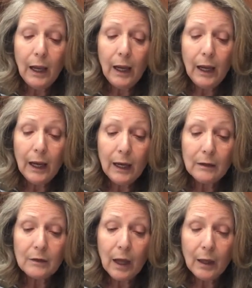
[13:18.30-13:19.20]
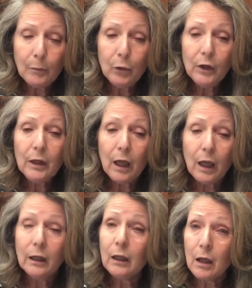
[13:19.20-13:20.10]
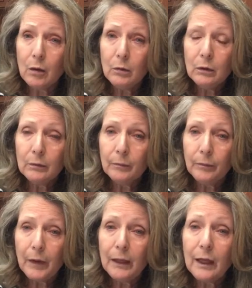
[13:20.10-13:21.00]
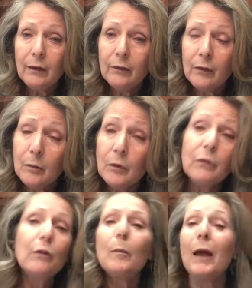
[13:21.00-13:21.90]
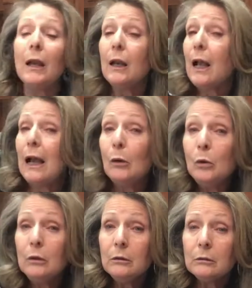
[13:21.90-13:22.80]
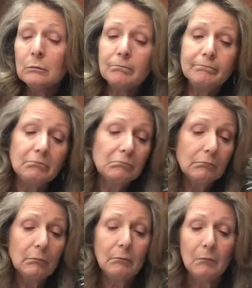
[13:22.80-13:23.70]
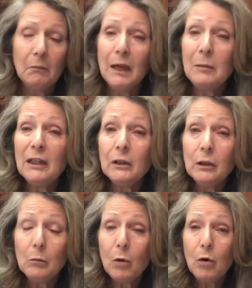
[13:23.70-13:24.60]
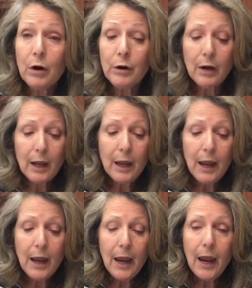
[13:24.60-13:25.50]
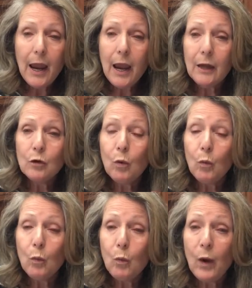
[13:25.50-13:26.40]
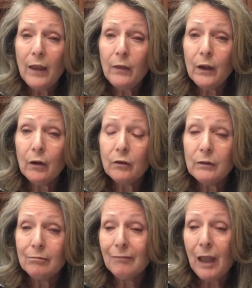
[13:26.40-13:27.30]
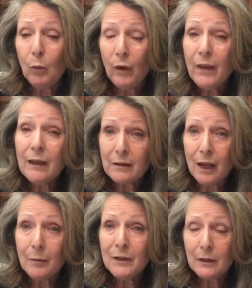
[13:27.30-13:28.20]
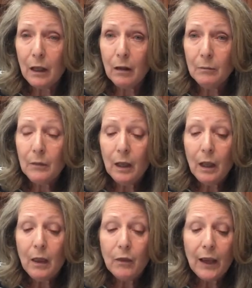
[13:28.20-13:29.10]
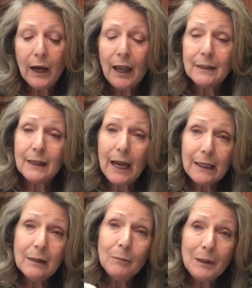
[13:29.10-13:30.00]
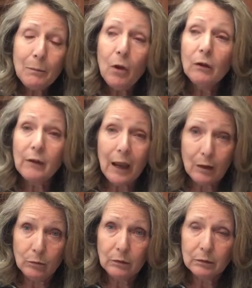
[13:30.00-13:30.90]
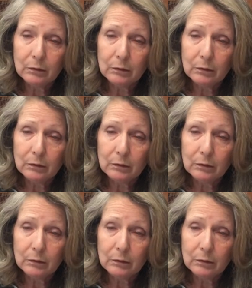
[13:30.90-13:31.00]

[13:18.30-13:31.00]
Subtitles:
And I put it on low, and they simmer for about an hour, maybe a little more. And when that time has come, then I take the meatballs out